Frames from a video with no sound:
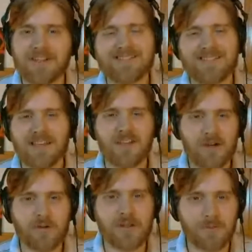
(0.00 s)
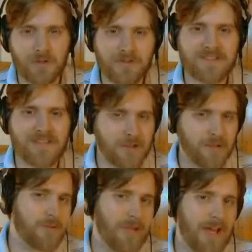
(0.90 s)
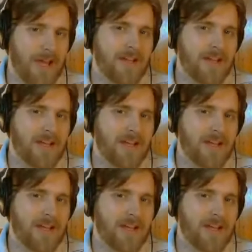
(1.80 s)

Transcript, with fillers: And it's like, no, in movies they do do that,